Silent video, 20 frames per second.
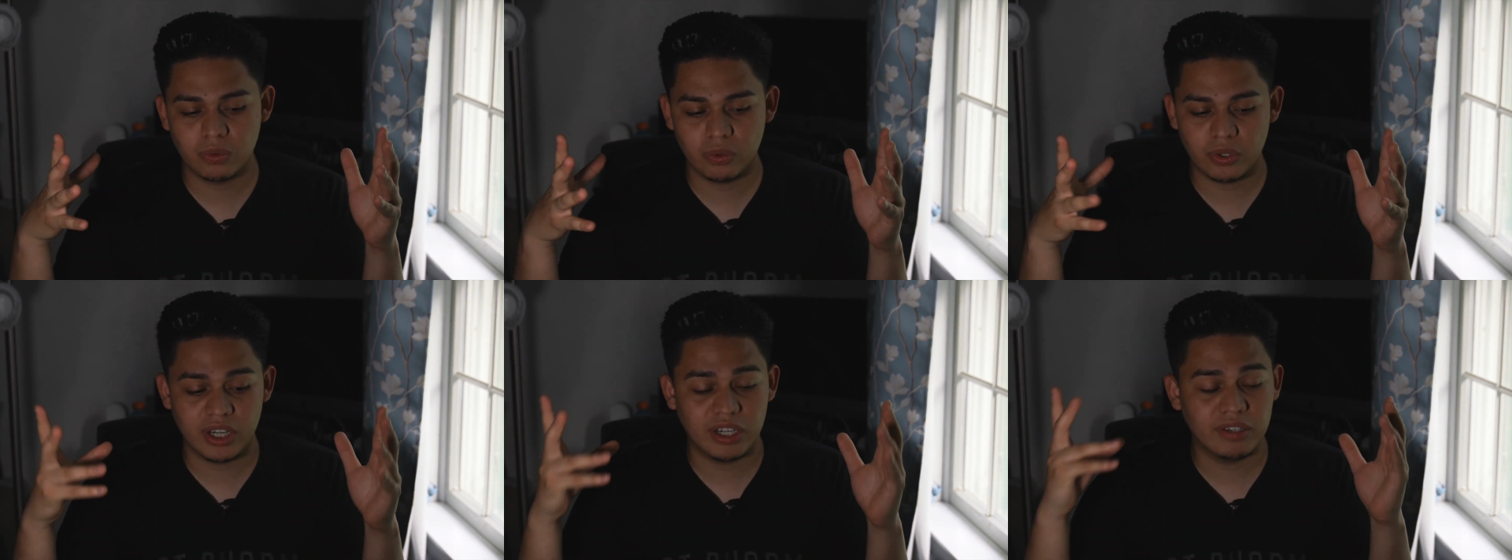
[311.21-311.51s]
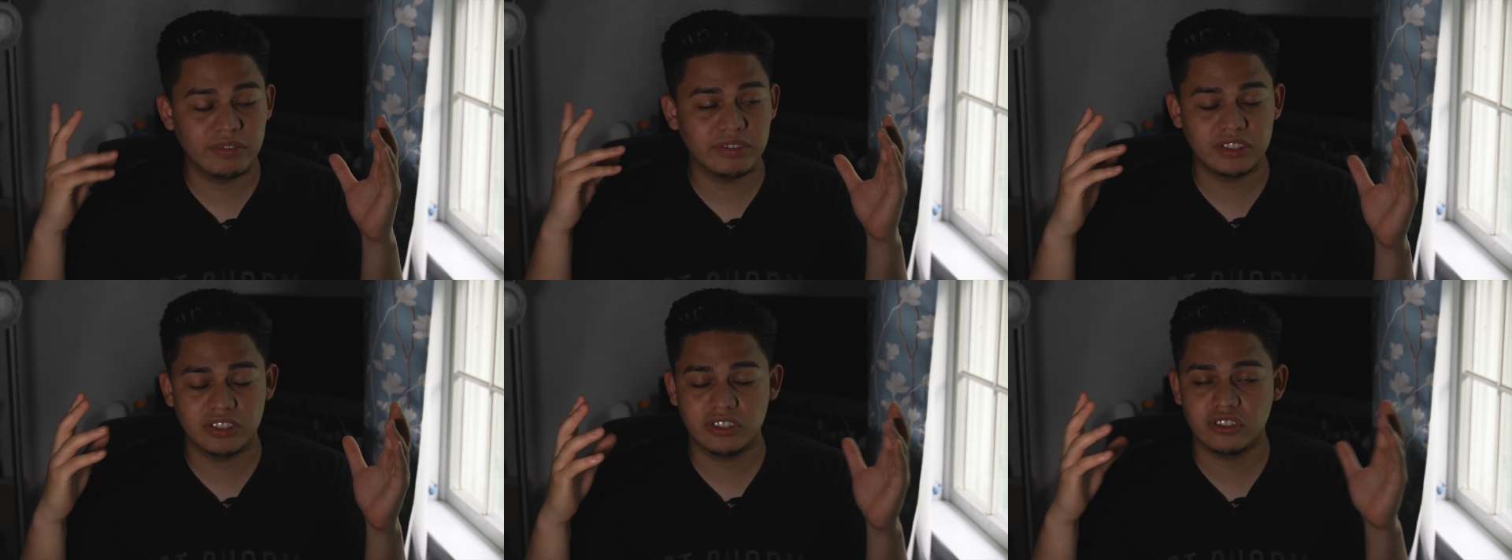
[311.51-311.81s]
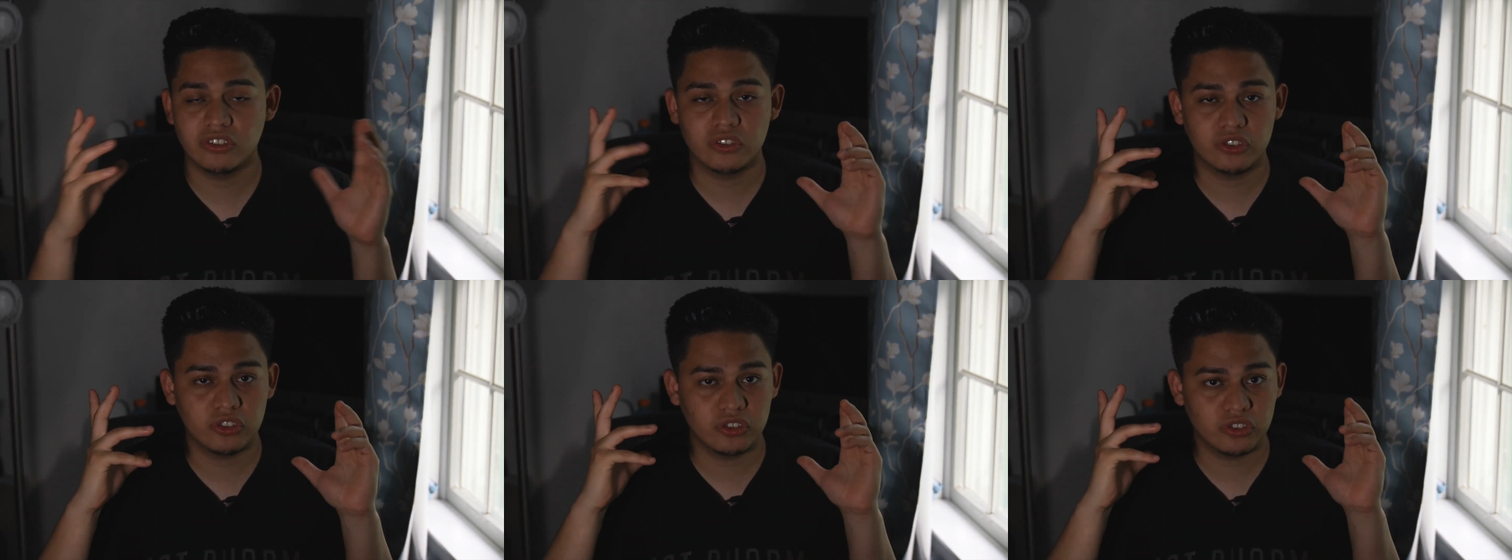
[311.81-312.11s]
where
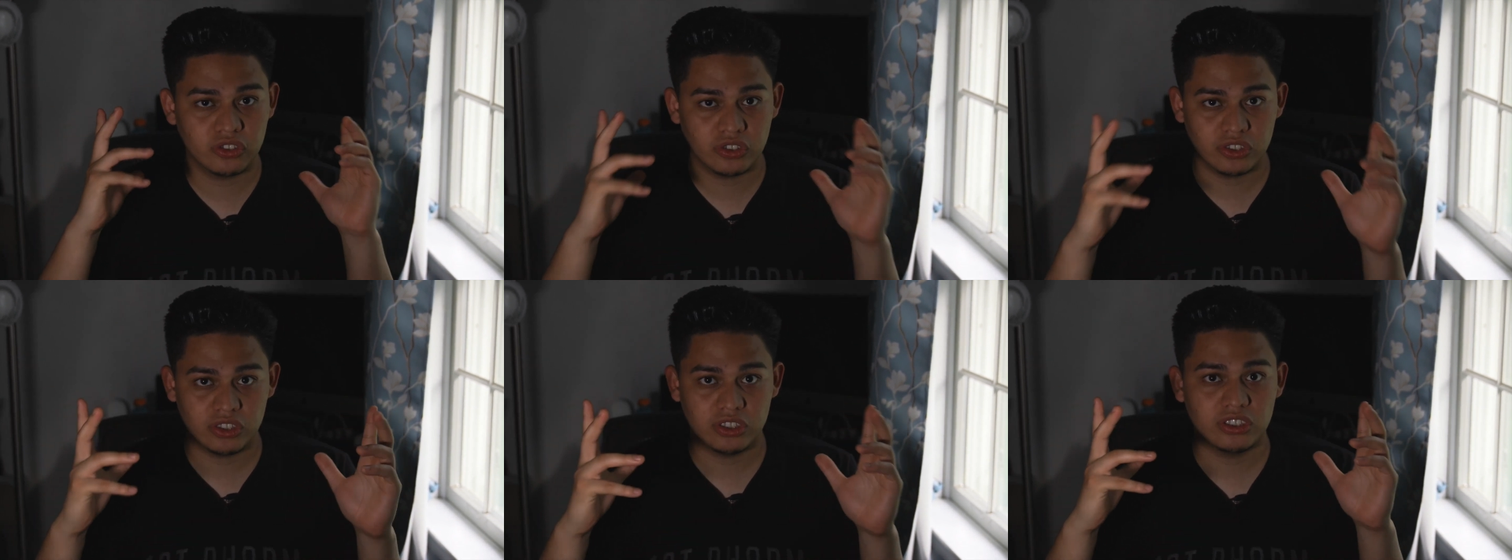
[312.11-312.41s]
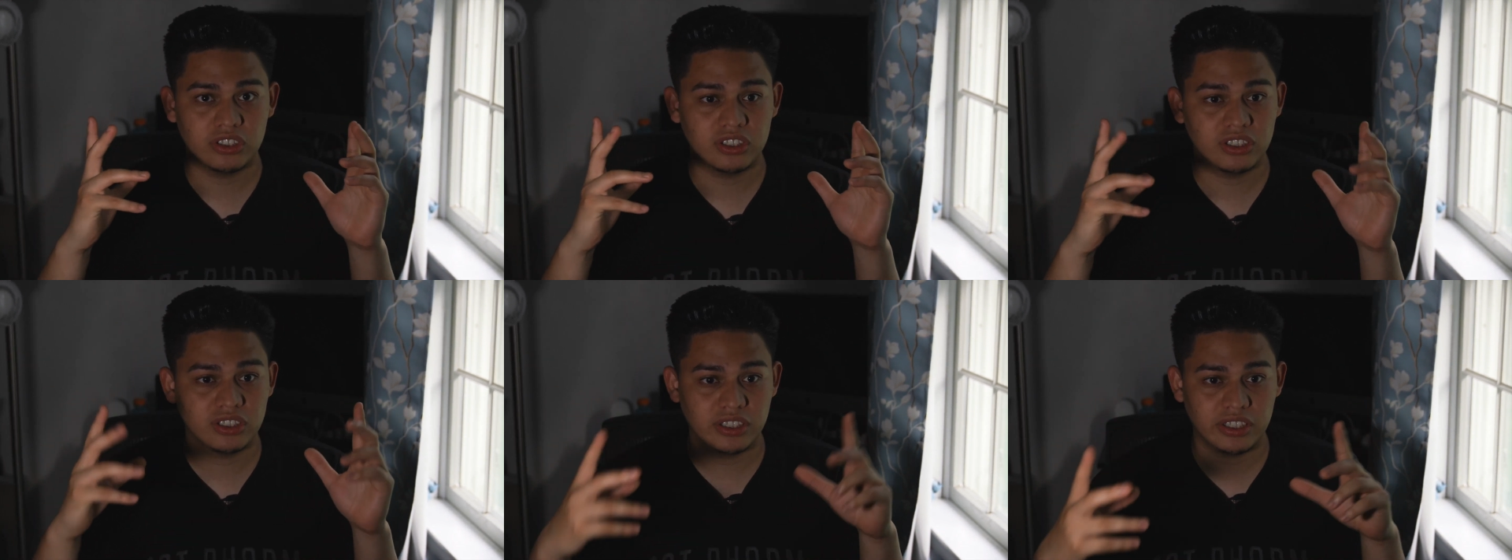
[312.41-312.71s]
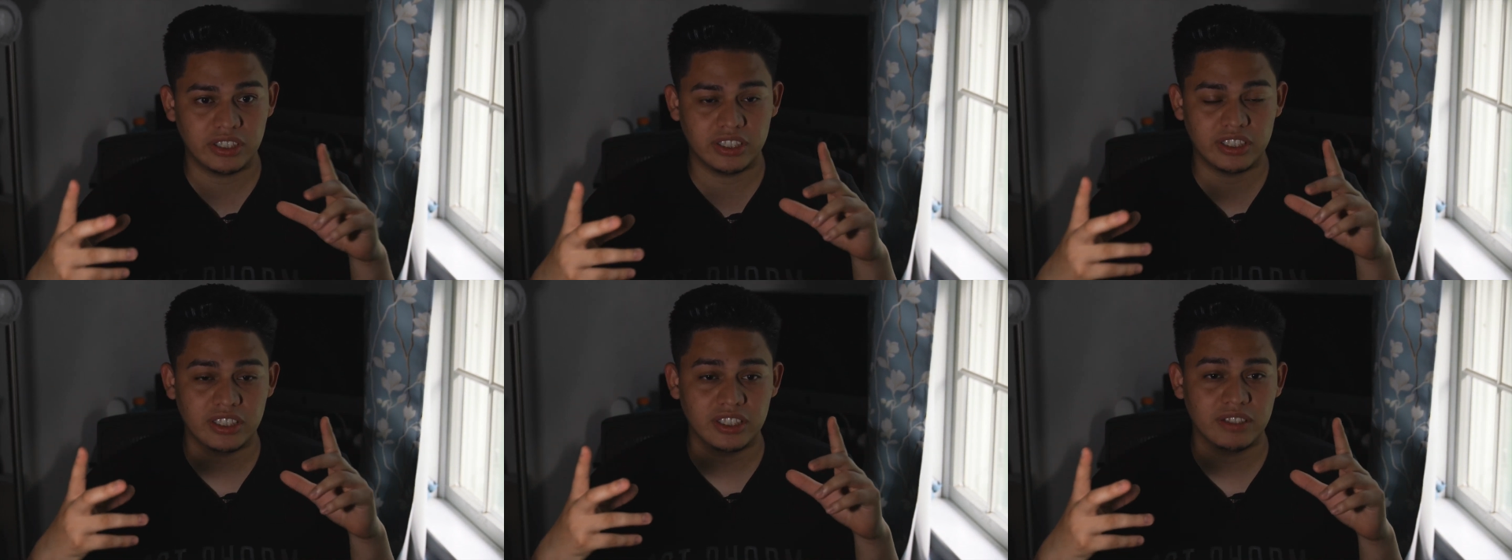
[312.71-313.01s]
everything looks good
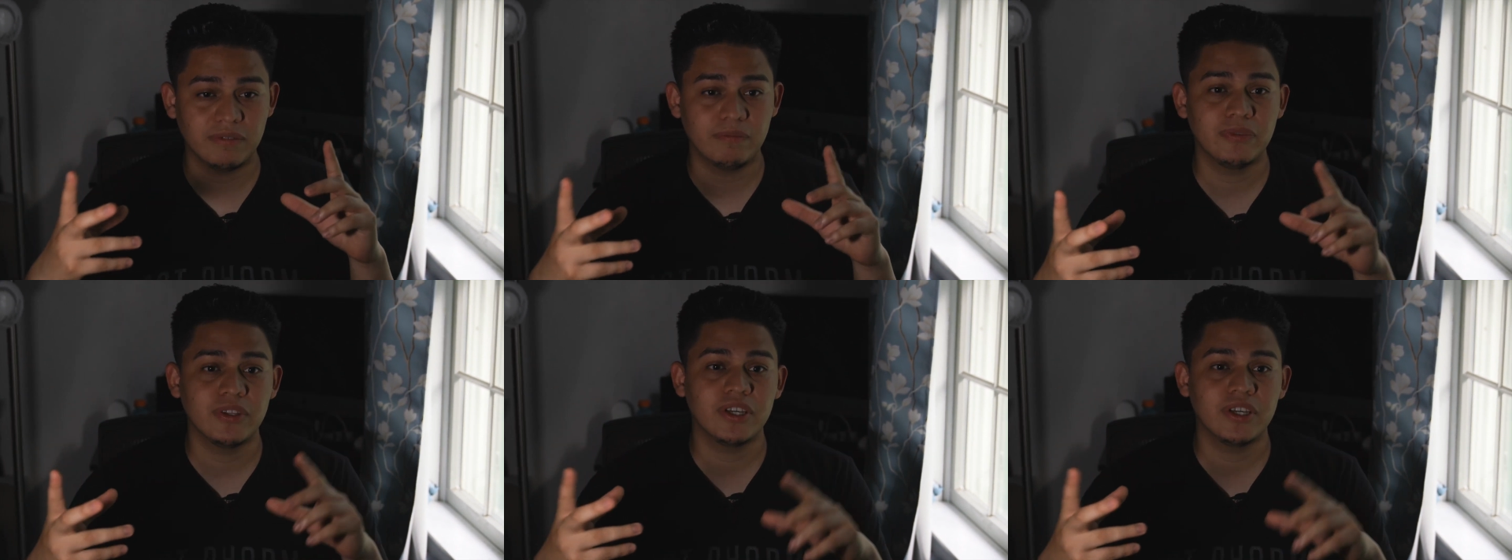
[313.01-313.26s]
and lit